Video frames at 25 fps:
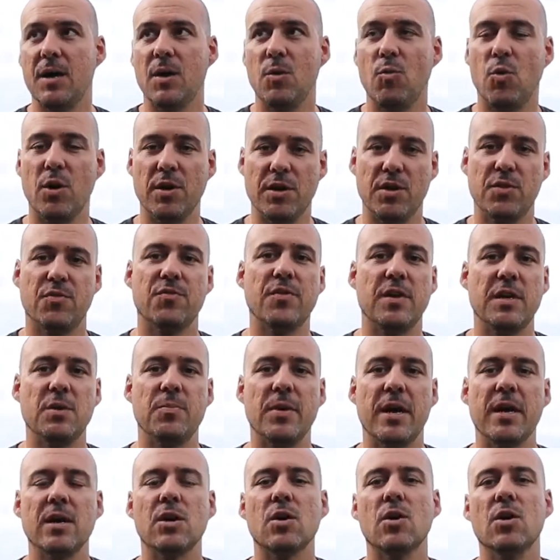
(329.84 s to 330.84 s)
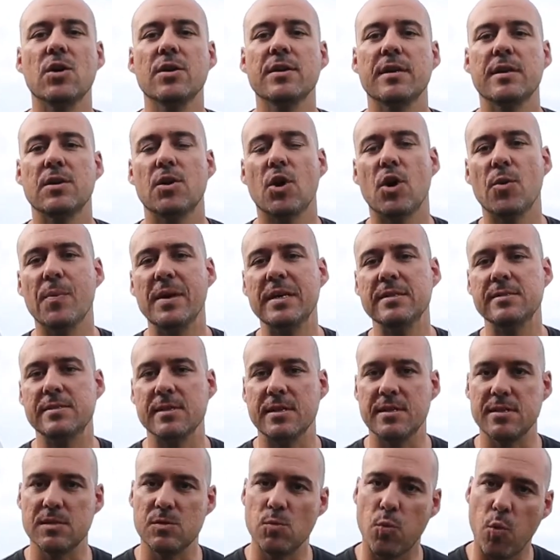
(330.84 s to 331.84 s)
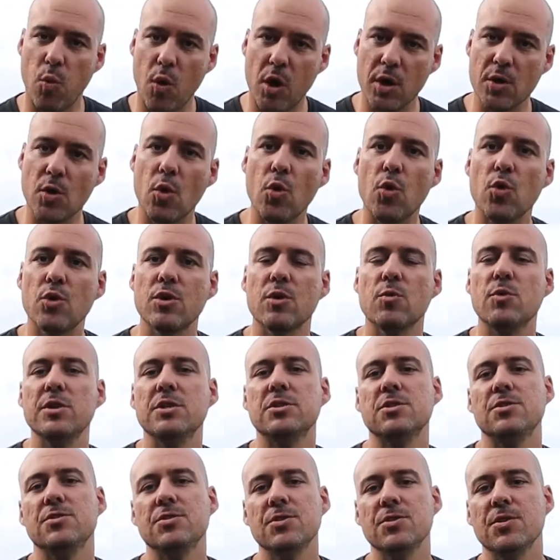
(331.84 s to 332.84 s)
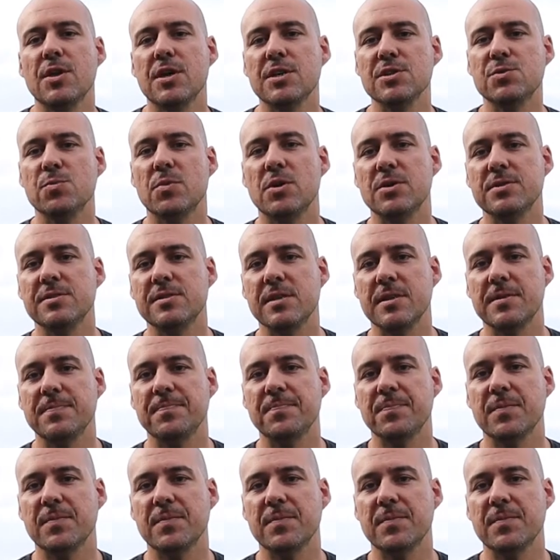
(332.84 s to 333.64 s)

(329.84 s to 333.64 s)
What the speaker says: want your feedback on and comments is what order we should do those mods in.